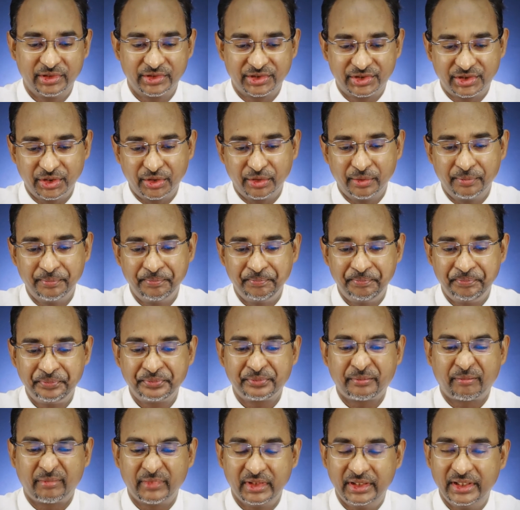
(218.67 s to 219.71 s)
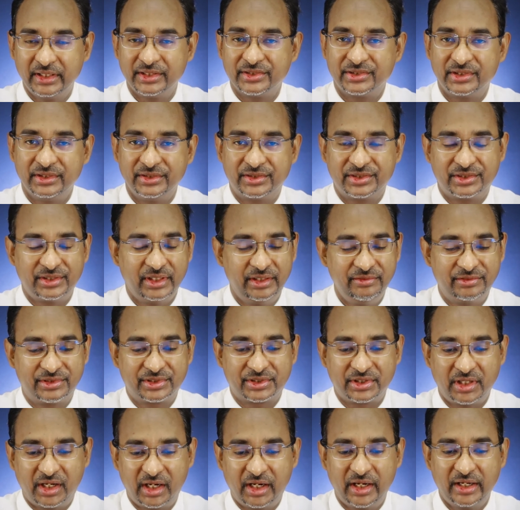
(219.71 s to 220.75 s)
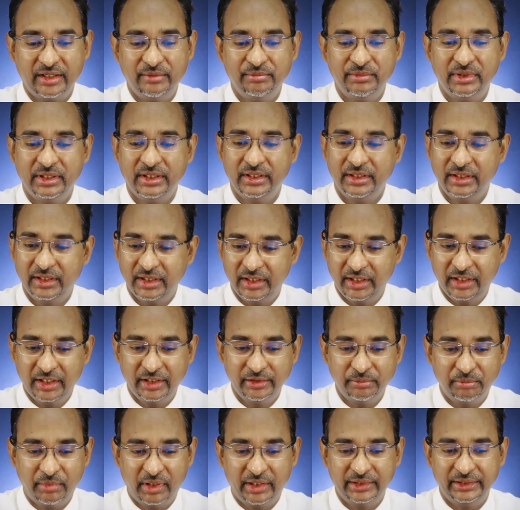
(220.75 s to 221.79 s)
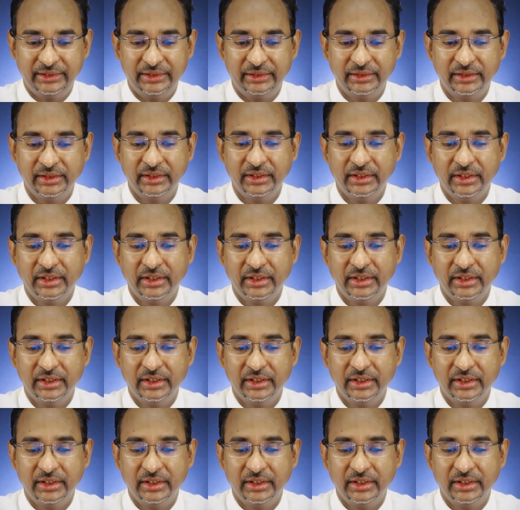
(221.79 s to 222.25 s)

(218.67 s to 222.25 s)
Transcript: So, yes, it saves time and money.